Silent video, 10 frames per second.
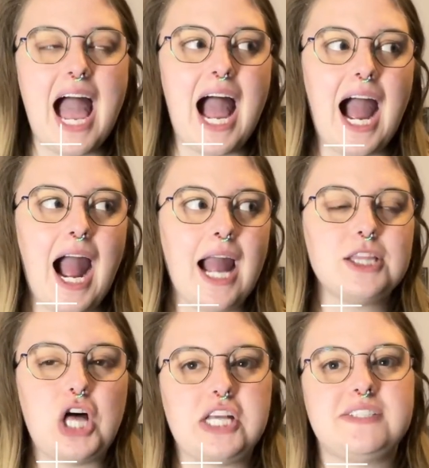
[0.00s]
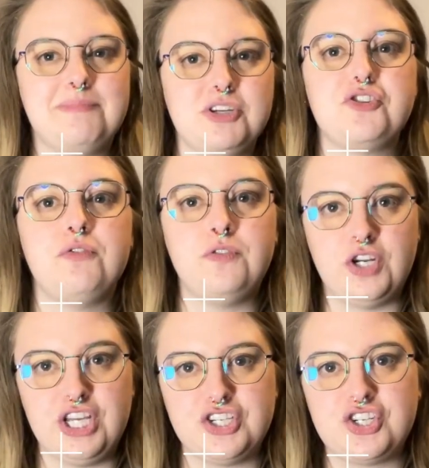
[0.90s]
I lost a bunch of
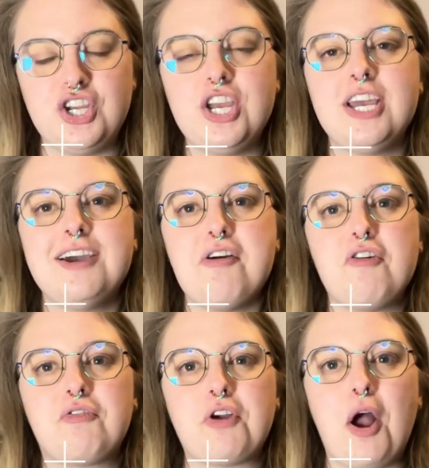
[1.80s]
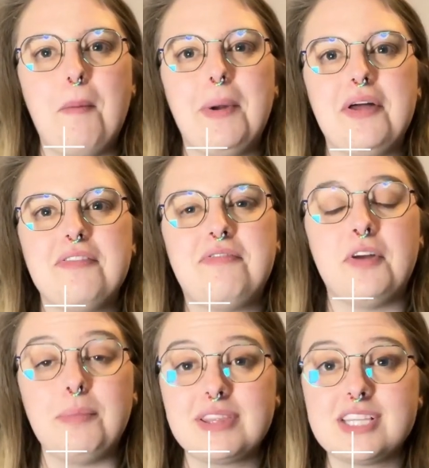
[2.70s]
footage from
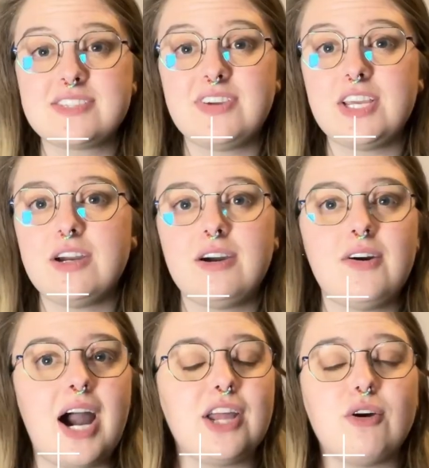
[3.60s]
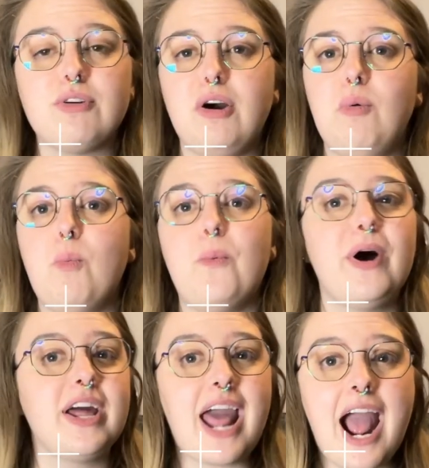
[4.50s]
filming this video. I don't know
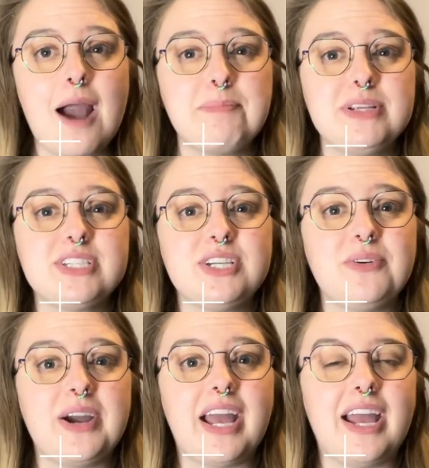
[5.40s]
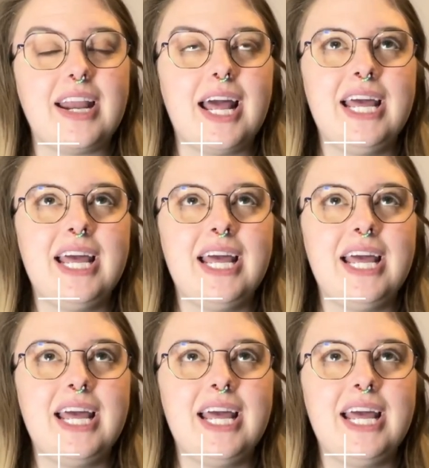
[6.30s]
what happened to it.